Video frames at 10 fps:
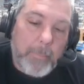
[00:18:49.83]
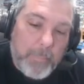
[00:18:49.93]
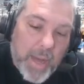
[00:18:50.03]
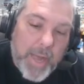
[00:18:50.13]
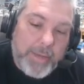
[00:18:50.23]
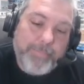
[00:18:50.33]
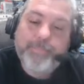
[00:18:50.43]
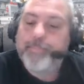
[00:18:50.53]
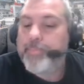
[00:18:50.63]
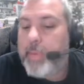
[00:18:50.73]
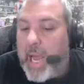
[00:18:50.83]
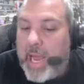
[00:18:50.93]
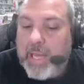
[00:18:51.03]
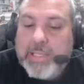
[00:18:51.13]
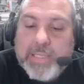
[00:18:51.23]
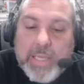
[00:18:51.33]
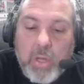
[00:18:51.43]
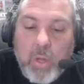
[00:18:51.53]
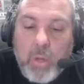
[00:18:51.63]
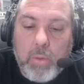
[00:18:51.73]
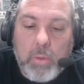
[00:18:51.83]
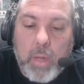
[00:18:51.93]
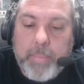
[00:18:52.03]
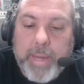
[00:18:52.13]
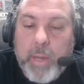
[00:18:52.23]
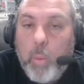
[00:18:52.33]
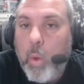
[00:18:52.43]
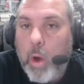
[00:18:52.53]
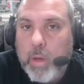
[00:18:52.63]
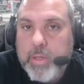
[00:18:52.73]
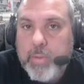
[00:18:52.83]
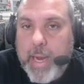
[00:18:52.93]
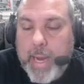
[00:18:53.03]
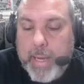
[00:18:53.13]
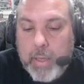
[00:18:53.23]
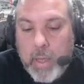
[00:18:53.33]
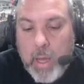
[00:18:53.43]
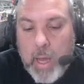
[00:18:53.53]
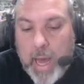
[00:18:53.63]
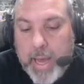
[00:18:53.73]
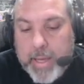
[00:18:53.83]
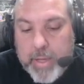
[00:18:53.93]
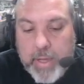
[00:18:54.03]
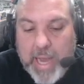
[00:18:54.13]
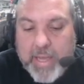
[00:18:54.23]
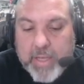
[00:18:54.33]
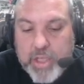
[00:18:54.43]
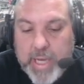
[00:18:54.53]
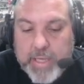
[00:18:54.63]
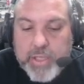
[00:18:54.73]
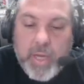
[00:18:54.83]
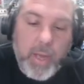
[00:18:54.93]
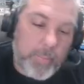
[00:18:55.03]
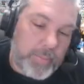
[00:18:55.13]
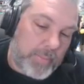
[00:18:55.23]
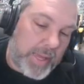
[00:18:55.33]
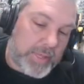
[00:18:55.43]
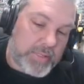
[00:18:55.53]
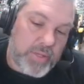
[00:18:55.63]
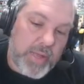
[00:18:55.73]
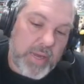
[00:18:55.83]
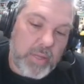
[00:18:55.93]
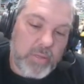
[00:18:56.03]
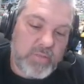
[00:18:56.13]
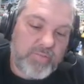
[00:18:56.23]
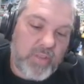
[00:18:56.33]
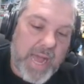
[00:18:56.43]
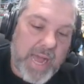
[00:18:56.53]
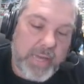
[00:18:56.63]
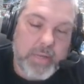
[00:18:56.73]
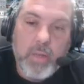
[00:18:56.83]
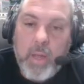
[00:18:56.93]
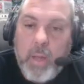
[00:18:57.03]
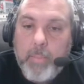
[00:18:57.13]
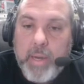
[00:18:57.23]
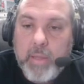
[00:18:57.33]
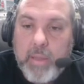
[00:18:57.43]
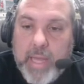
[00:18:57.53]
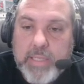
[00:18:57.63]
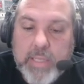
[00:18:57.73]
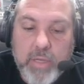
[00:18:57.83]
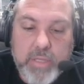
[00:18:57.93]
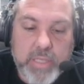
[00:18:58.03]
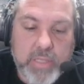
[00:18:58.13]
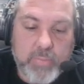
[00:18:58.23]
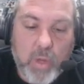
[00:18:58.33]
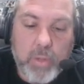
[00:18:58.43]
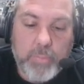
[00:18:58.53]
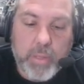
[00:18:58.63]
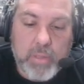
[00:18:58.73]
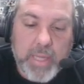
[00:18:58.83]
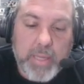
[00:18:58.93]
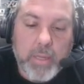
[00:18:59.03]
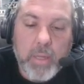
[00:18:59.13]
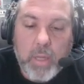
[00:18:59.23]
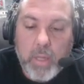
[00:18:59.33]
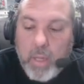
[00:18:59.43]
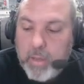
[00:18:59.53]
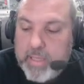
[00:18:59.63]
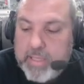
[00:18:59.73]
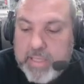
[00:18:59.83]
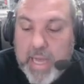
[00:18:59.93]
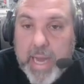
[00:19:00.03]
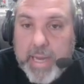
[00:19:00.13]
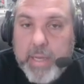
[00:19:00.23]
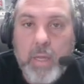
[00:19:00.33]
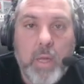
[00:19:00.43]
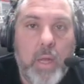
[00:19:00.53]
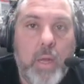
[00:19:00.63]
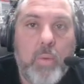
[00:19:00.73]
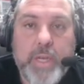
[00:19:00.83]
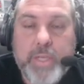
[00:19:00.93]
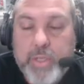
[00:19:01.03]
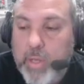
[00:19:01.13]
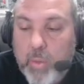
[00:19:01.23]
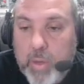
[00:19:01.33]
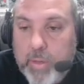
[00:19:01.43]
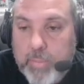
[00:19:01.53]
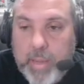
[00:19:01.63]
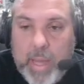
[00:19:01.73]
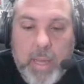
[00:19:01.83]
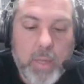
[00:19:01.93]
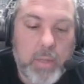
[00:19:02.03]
But it's still, I mean, it works, right? I could change it up and make it so that it looks flat, but unless there's a smaller building along this side, which there wouldn't be,